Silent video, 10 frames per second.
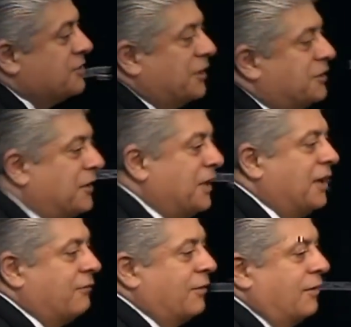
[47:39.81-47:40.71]
consent of the
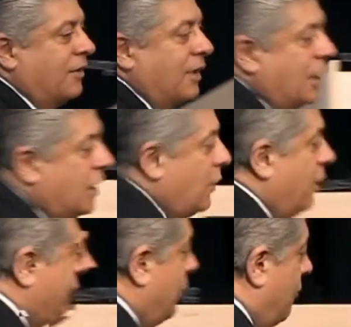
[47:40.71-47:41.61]
governed. You
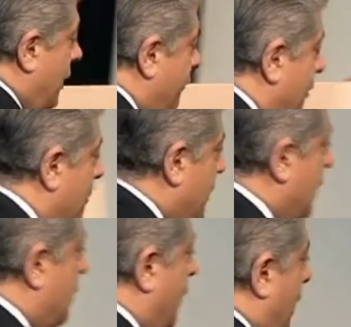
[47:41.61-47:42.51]
know, if you, if you read